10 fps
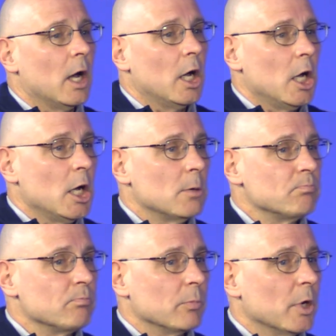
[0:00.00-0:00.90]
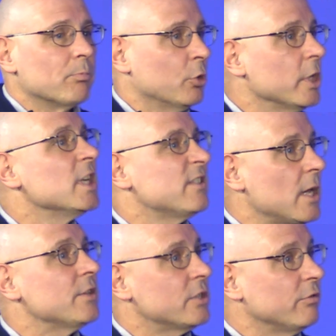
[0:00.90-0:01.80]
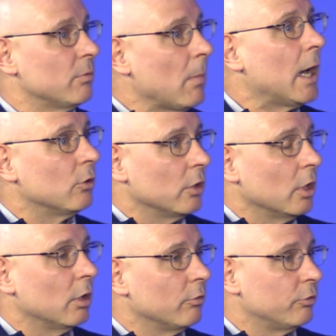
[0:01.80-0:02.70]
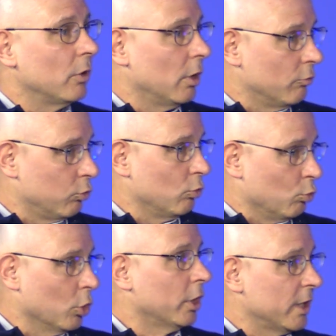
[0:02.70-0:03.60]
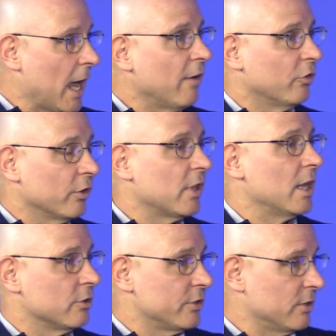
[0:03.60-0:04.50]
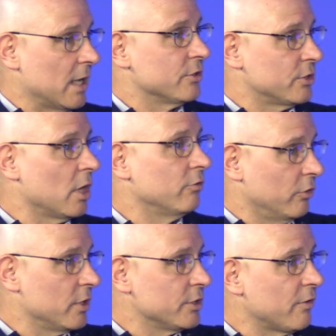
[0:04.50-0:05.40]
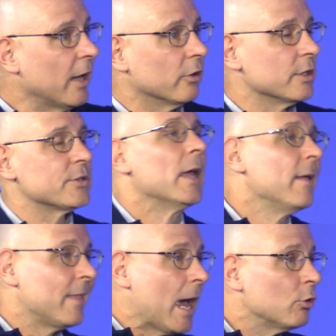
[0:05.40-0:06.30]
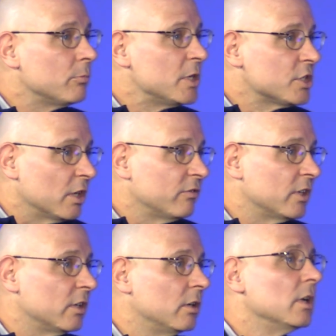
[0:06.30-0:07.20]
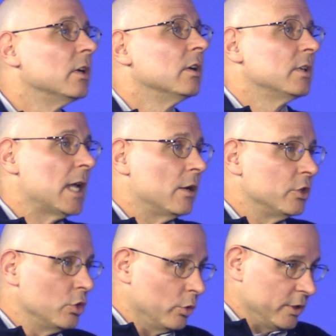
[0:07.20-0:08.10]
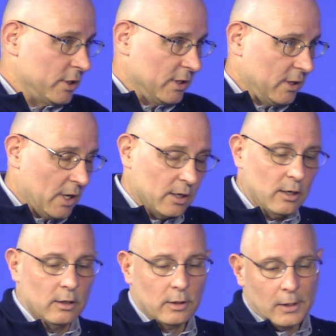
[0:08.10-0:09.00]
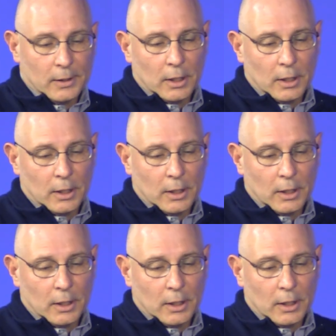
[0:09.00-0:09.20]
Um, pretty intensive amount of, of work and effort that is, that is done for these veterans. That would be shifted down to Newington, Connecticut.